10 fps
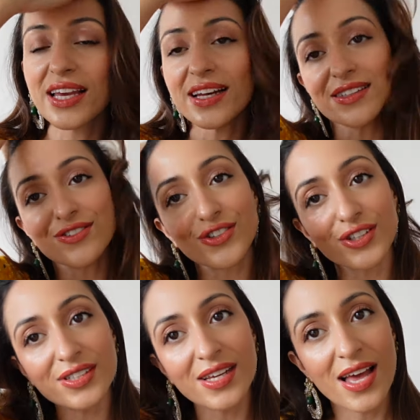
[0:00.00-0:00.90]
It is
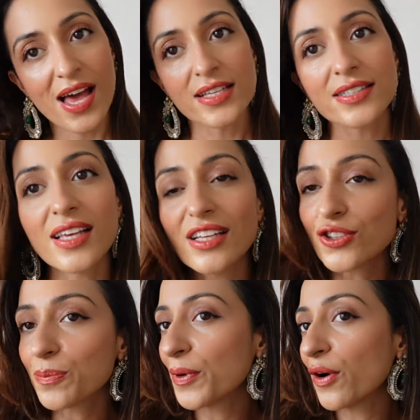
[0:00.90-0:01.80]
just such
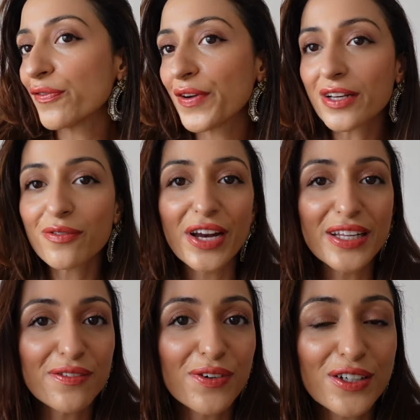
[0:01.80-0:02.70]
a perfect
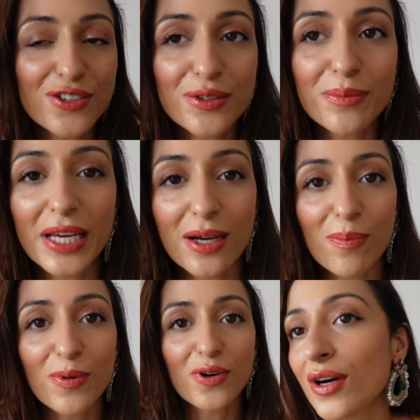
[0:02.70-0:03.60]
wedding function
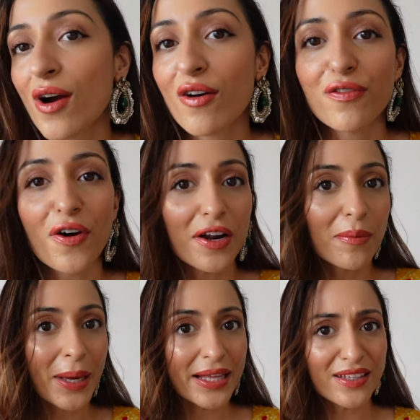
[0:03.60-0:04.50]
makeup look for a
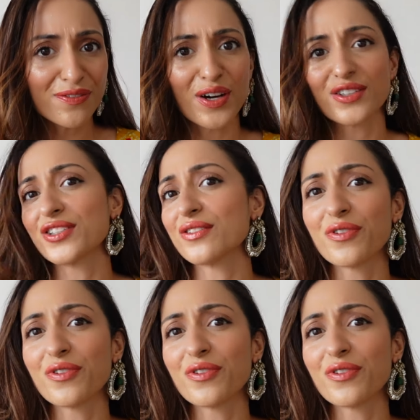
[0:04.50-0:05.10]
mehndi function,